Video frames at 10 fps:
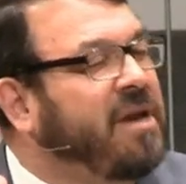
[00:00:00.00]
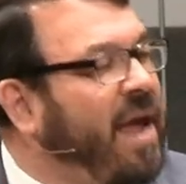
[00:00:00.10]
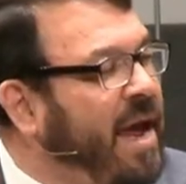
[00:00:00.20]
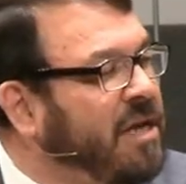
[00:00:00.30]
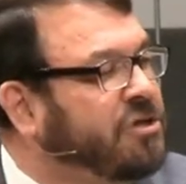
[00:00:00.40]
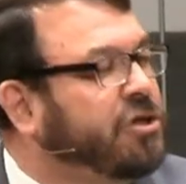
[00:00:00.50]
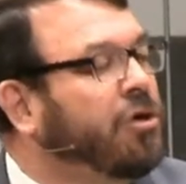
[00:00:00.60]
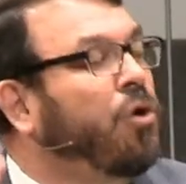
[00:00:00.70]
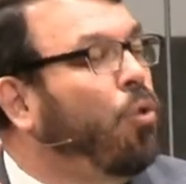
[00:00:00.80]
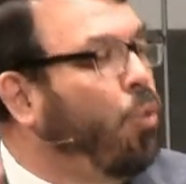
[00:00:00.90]

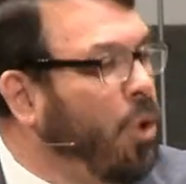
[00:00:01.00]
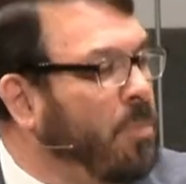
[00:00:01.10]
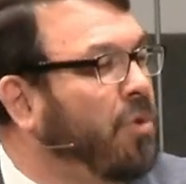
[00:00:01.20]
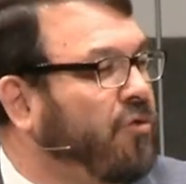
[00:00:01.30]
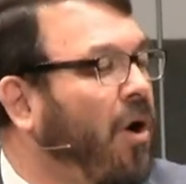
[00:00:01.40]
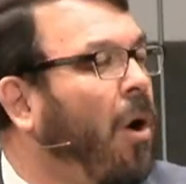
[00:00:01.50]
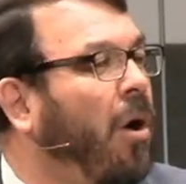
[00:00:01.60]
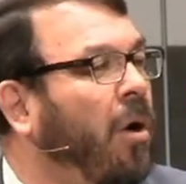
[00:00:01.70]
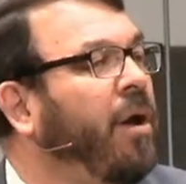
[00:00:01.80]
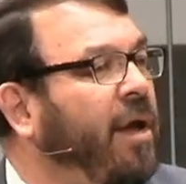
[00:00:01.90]
danger rumors
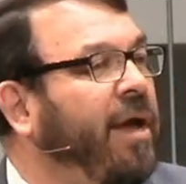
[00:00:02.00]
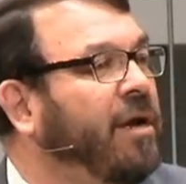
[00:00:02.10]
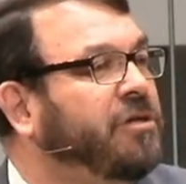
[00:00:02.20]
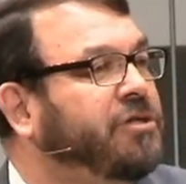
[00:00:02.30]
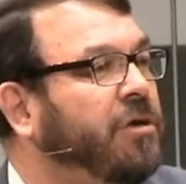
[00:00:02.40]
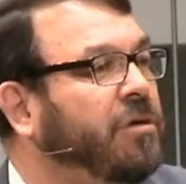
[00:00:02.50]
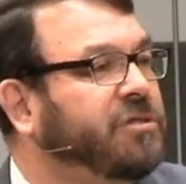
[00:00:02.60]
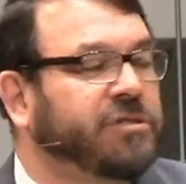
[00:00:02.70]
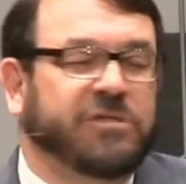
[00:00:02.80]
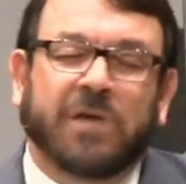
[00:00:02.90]
are in a
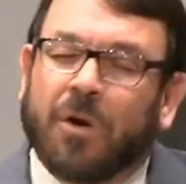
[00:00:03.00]
church.